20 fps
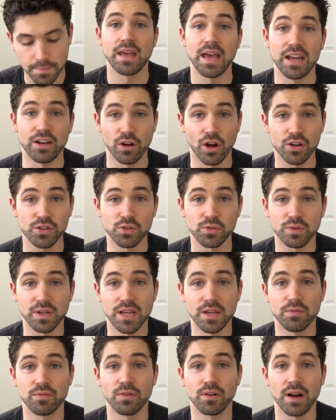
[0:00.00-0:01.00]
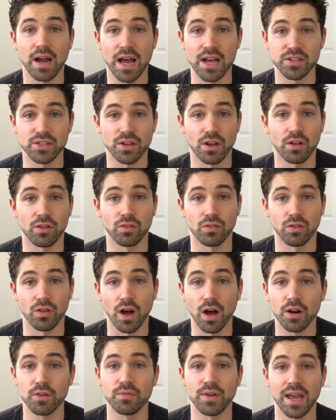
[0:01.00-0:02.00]
And also kefir has a
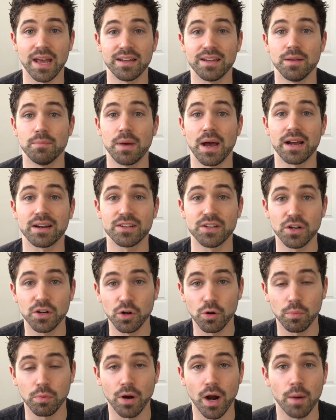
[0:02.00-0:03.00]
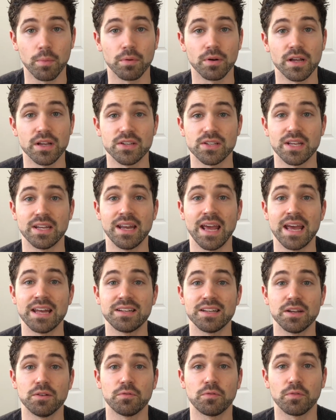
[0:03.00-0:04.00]
lot of antibacterial properties and
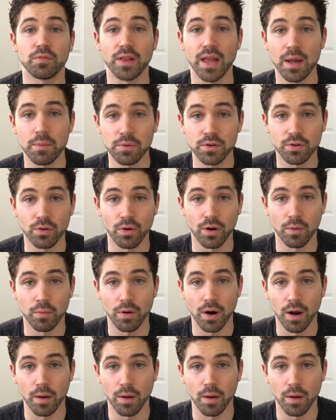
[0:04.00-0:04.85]
anti-inflammatory